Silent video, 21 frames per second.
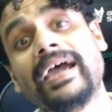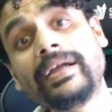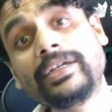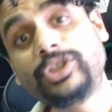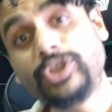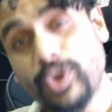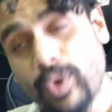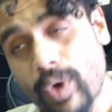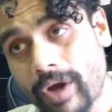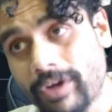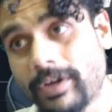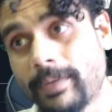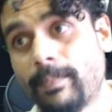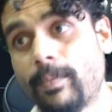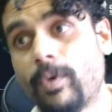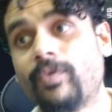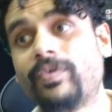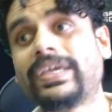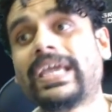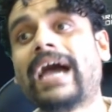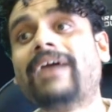200
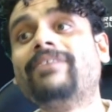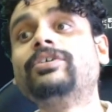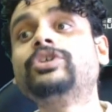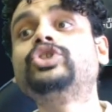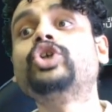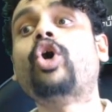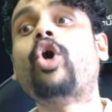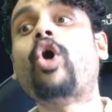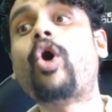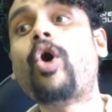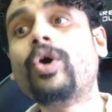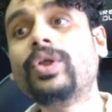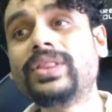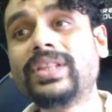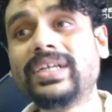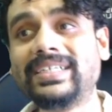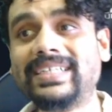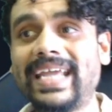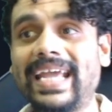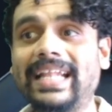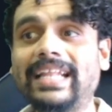moving average on the
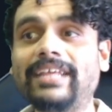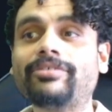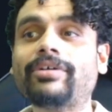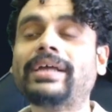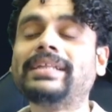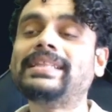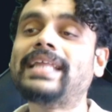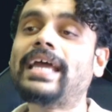daily, right?